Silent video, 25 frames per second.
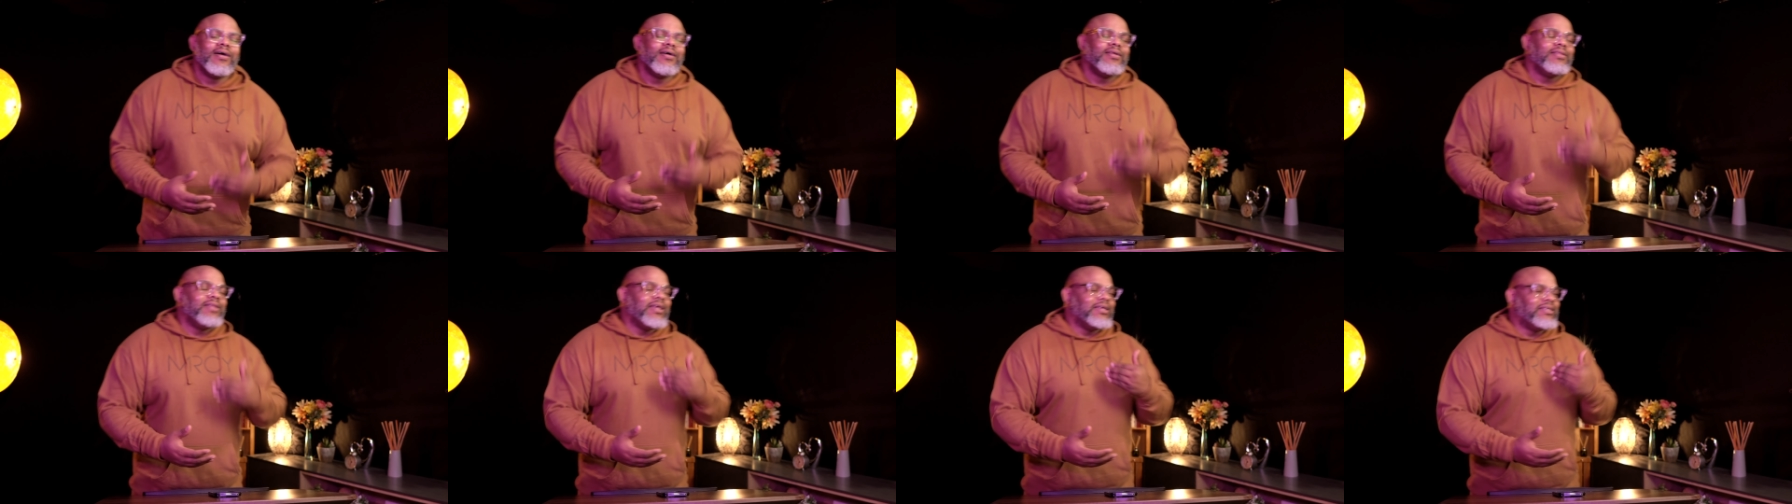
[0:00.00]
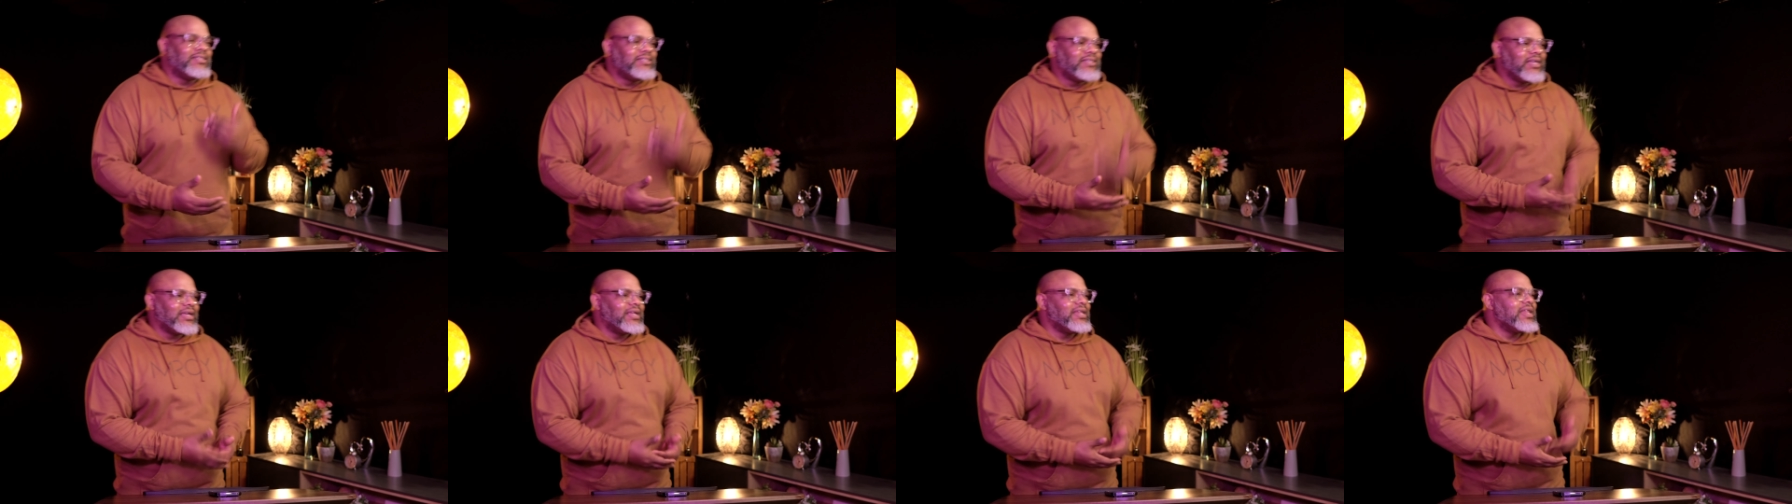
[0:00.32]
the
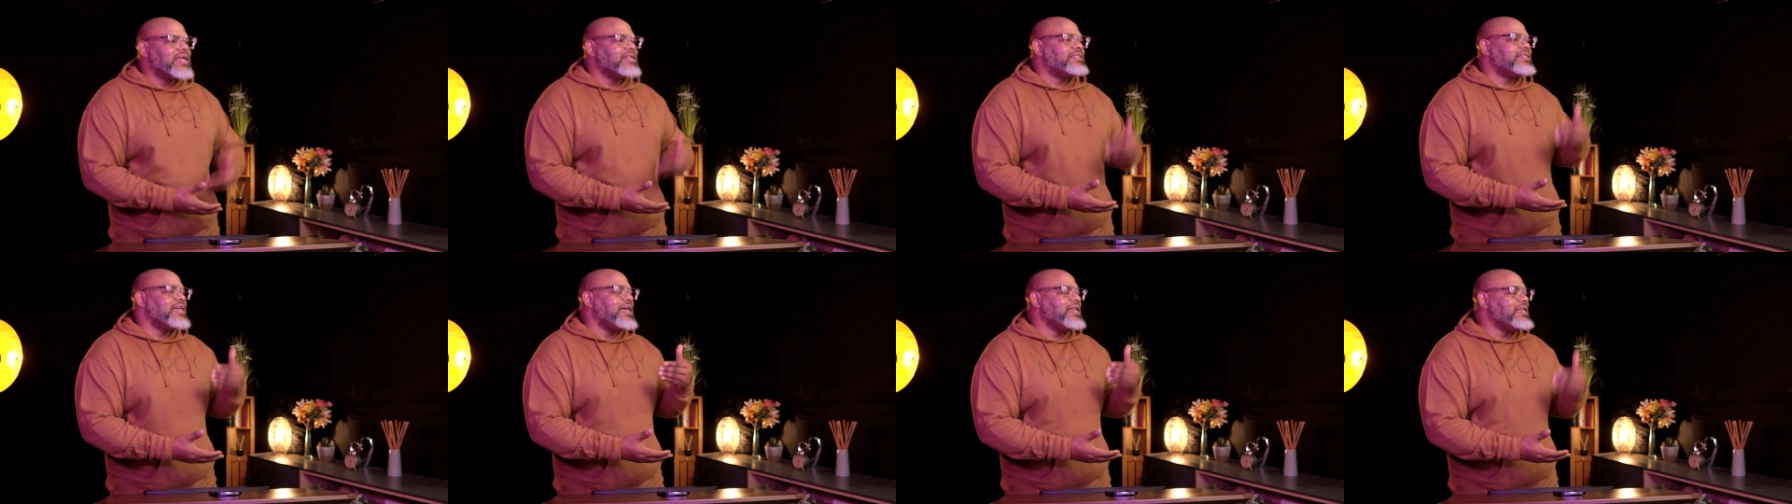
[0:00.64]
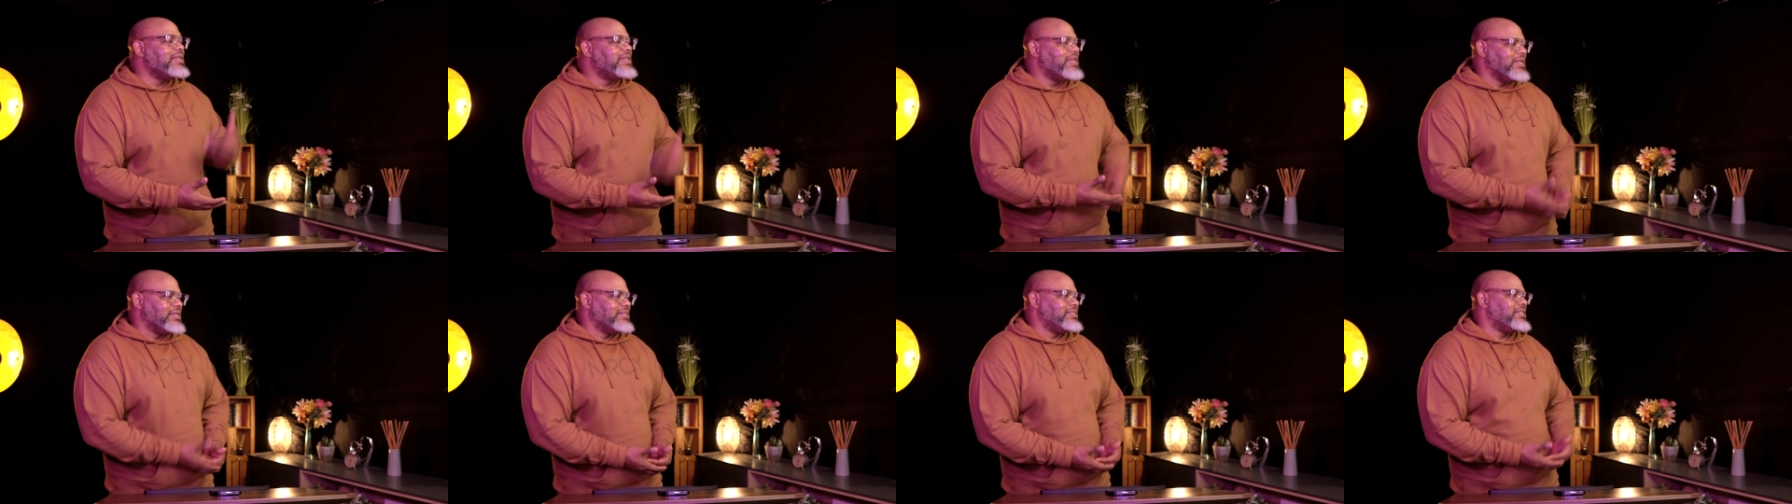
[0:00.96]
sickness
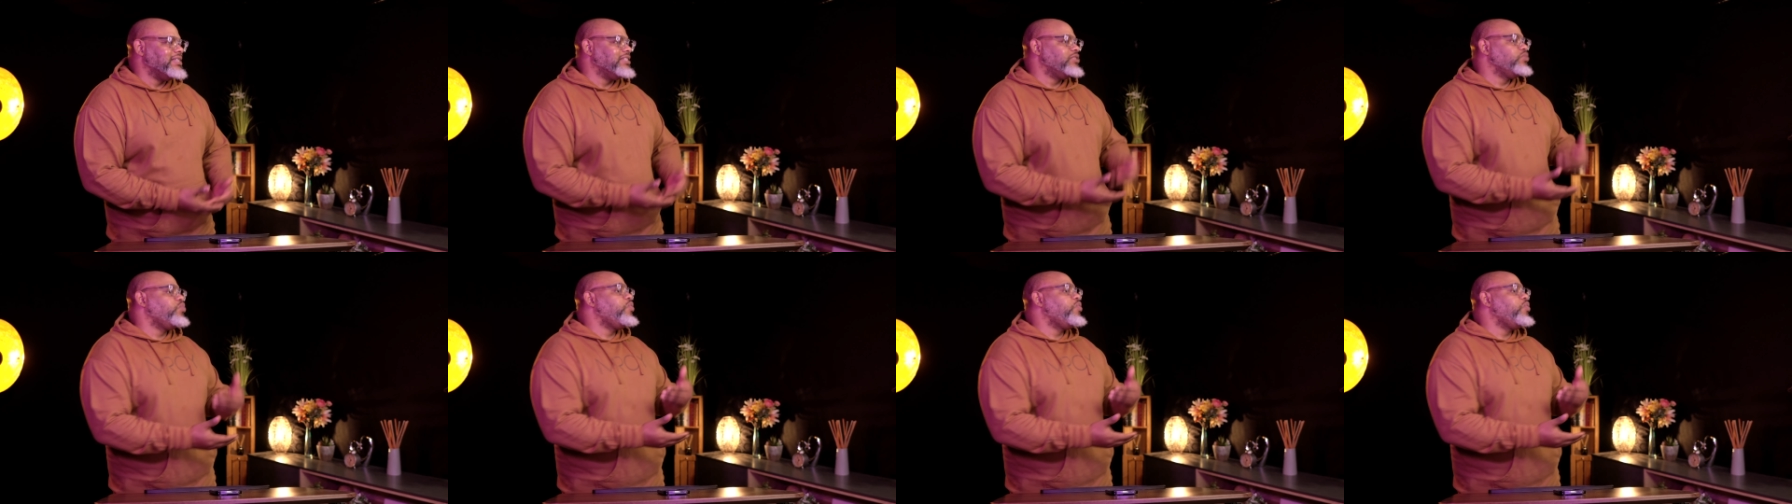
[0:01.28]
and disease